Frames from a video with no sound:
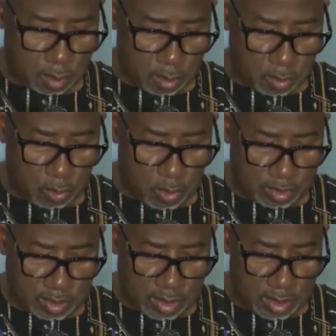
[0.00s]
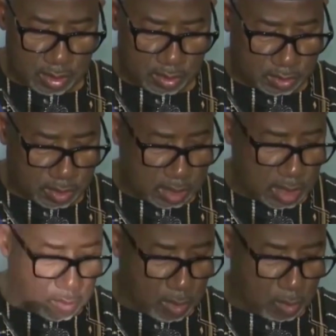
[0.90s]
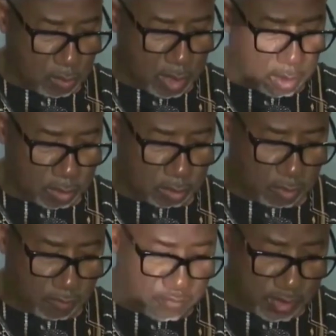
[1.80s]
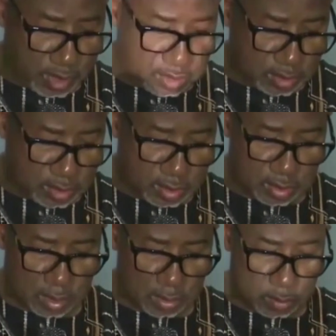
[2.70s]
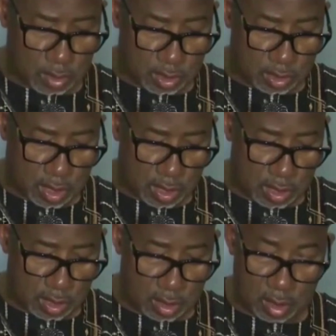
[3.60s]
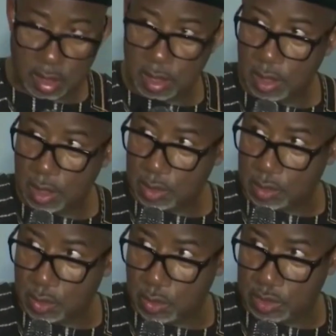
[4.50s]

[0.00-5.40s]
we once again restate our overall confidence in the judiciary to do